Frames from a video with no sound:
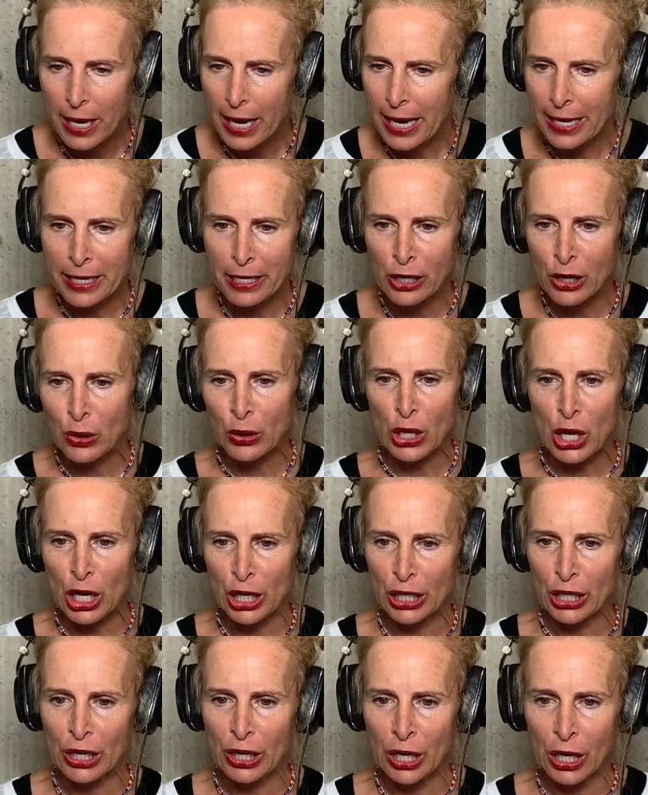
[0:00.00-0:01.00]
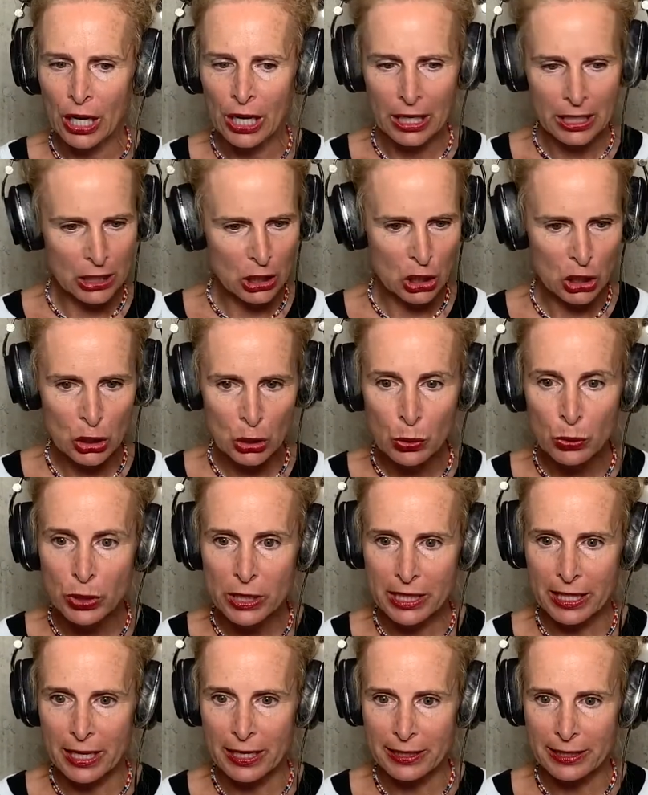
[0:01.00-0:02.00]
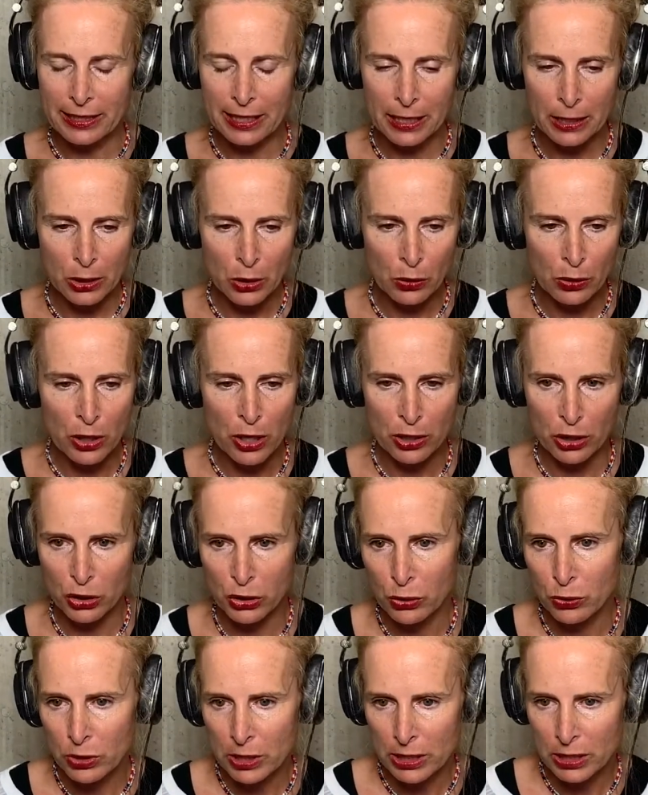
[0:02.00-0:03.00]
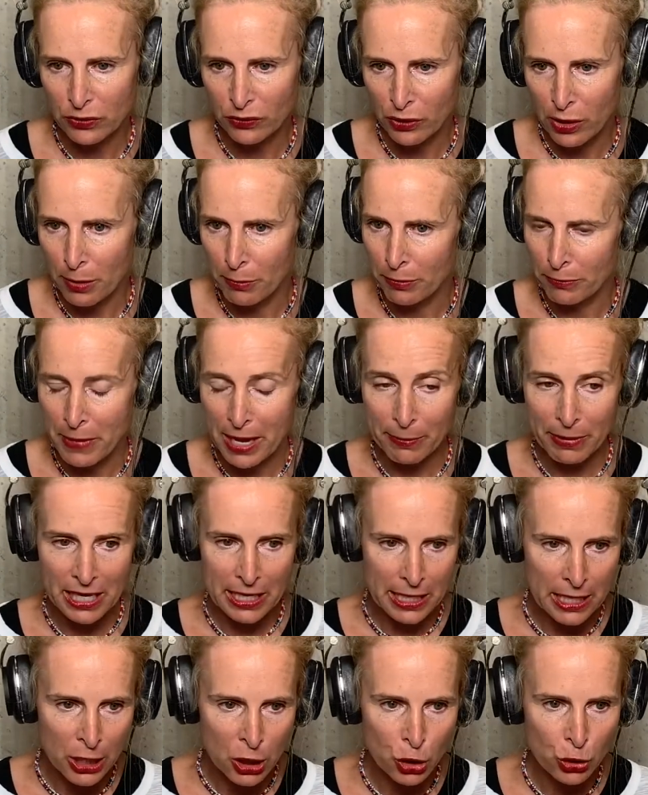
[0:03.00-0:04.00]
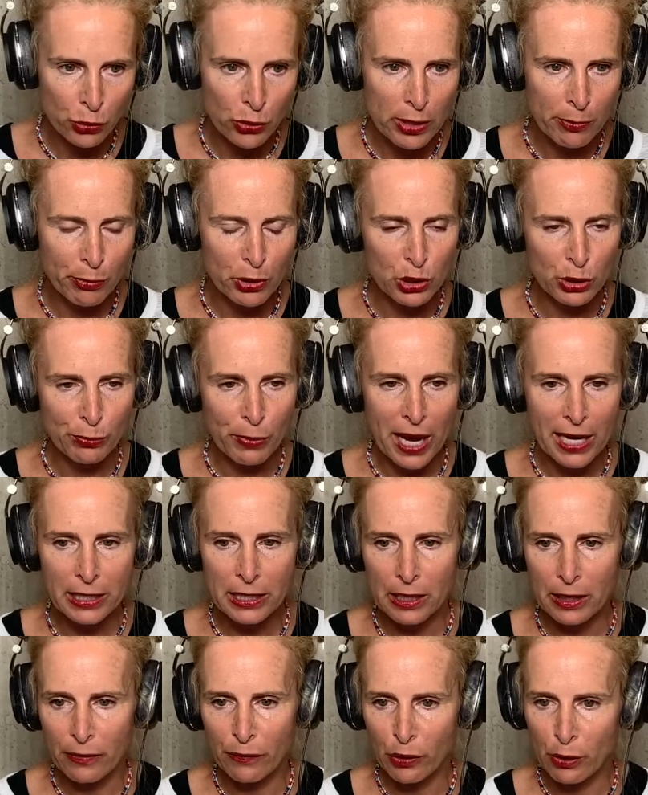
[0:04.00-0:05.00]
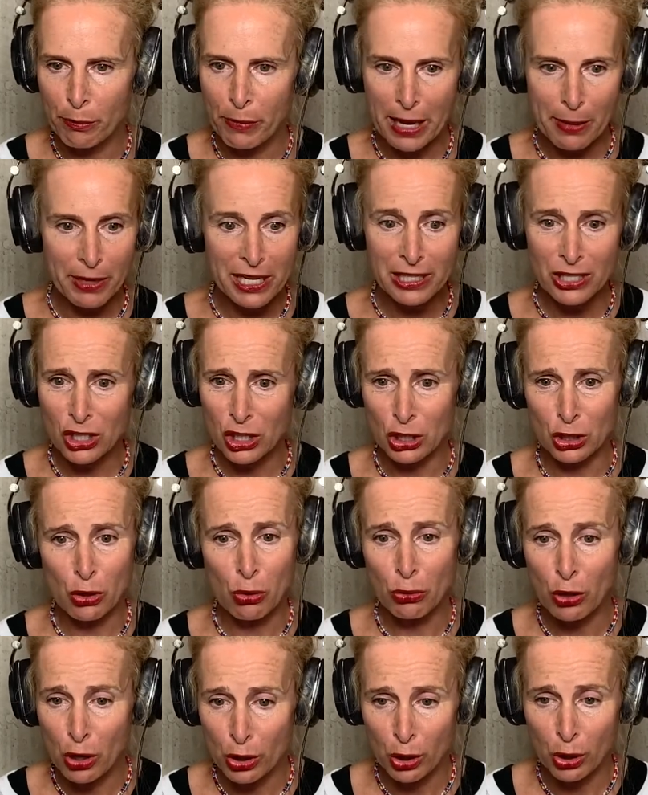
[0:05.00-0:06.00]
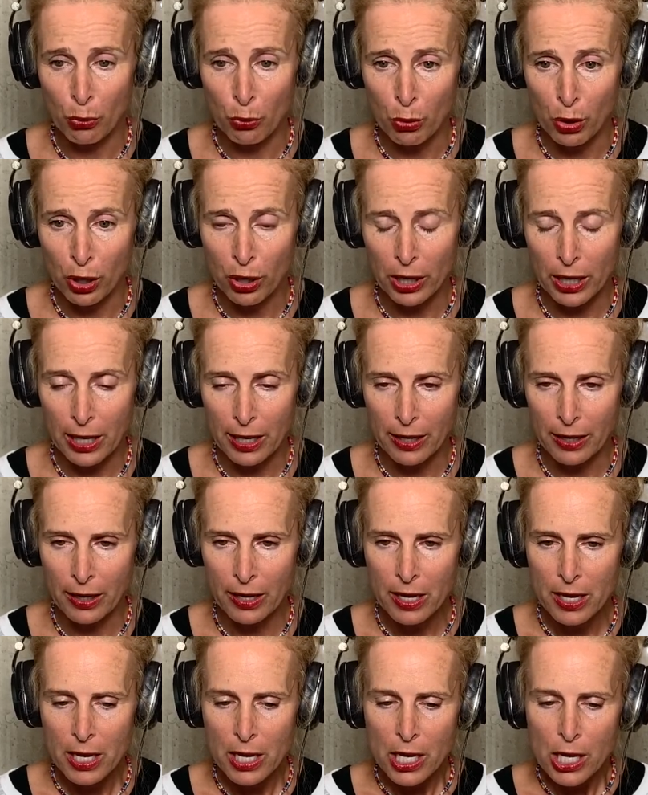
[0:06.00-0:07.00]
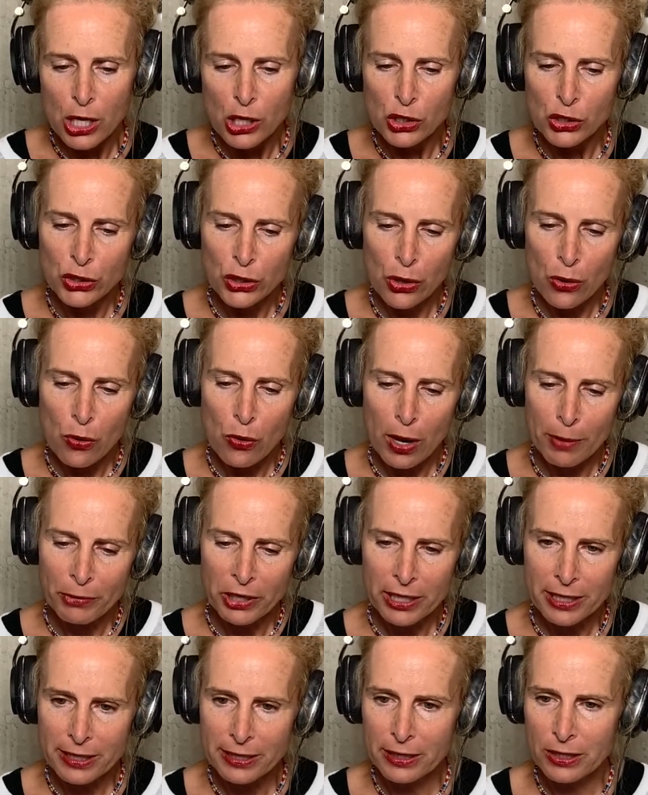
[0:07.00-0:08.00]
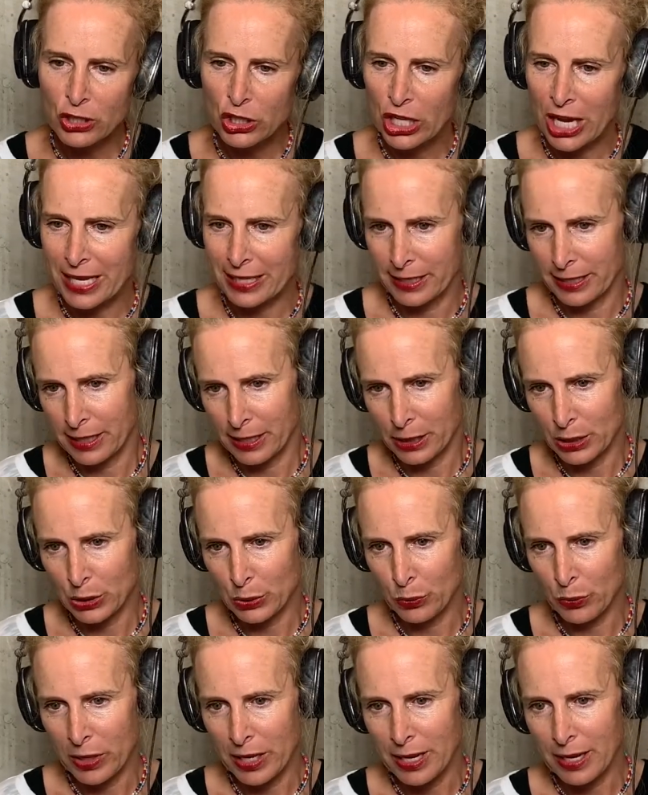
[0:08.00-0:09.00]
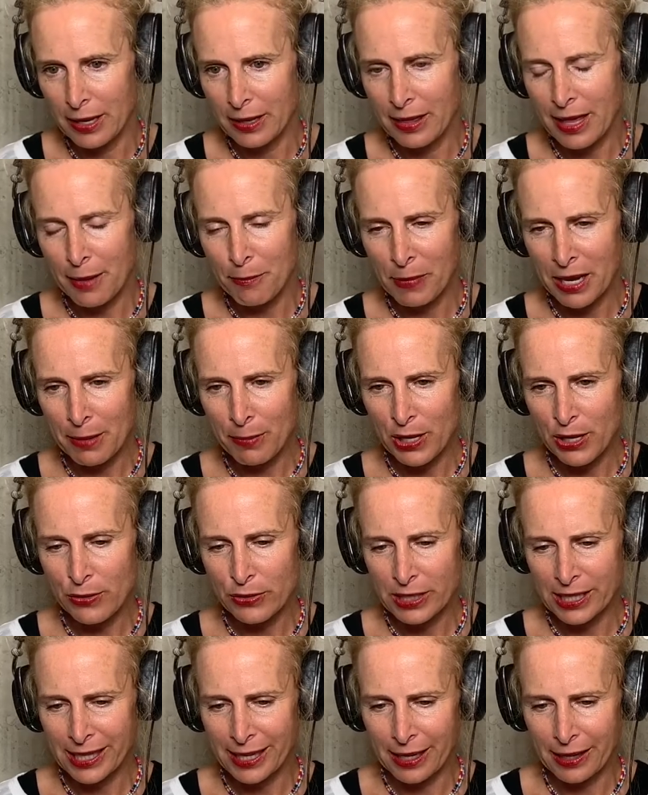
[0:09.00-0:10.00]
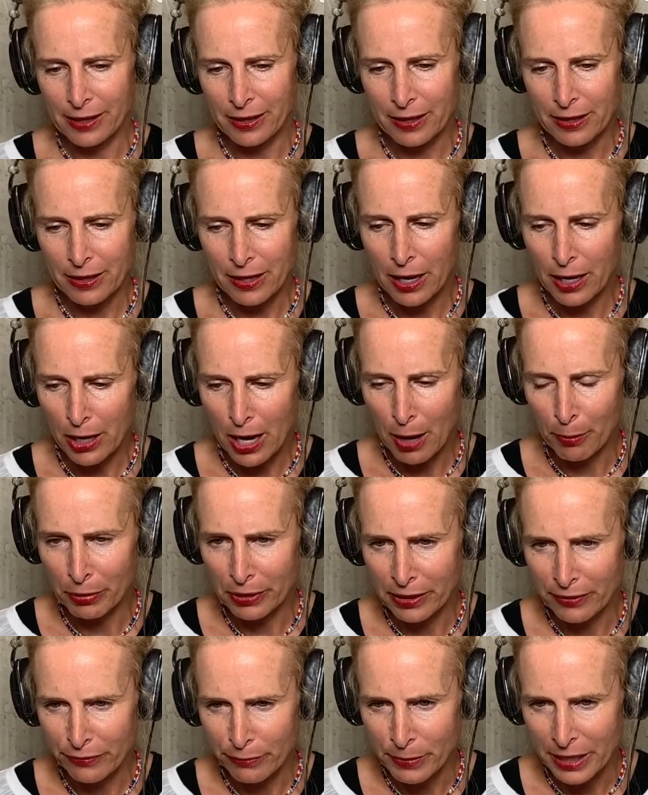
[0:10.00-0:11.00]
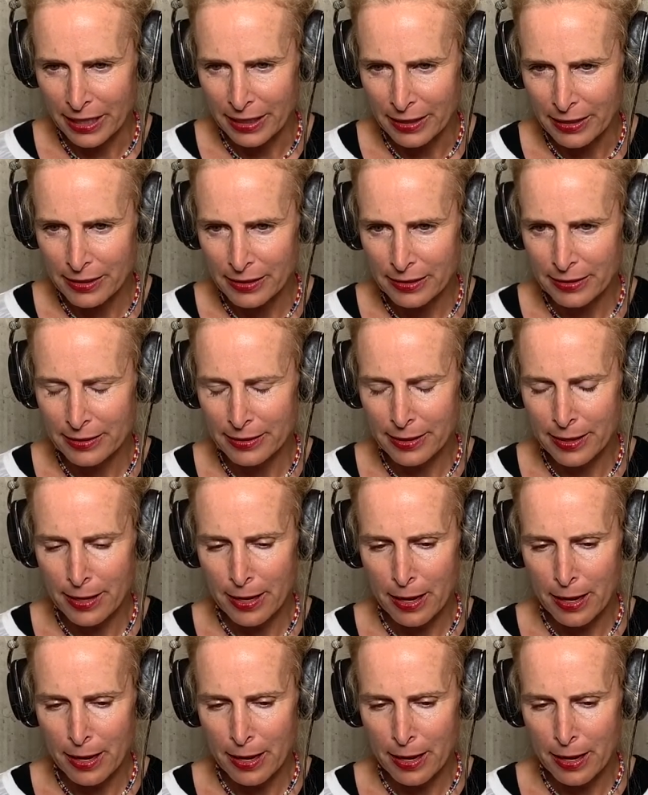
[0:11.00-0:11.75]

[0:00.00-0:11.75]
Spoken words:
and it no longer suits us. It no longer suits us from maybe an injury perspective, or maybe it's just no longer working. So I'm going to suggest this week that maybe you take a couple of minutes